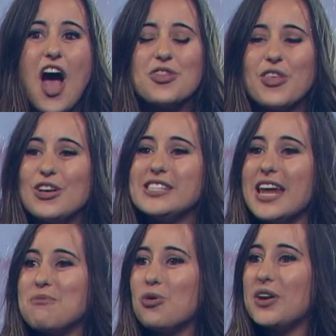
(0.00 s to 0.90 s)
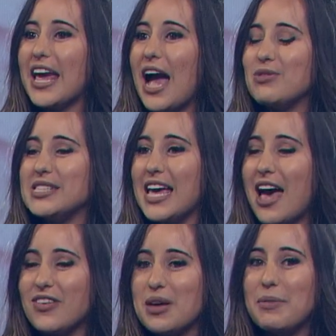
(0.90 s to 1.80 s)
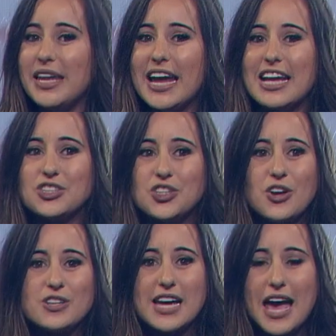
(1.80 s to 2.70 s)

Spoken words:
On Thursday morning, I was here having a meeting at church.